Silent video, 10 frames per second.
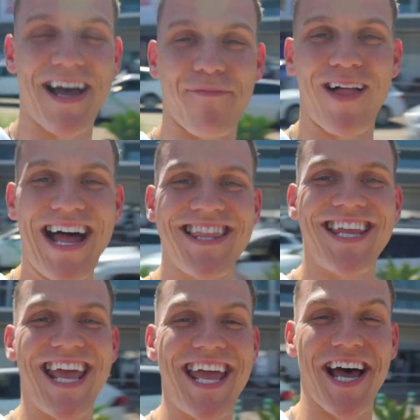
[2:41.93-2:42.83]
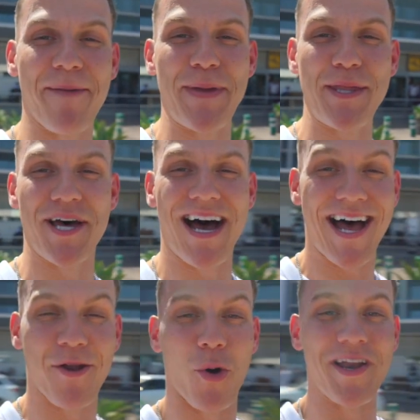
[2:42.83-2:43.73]
I've landed in Ibiza,
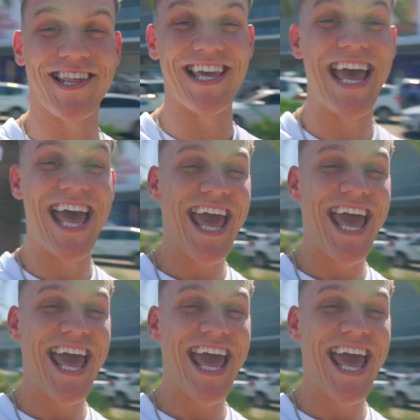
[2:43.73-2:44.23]
and honestly,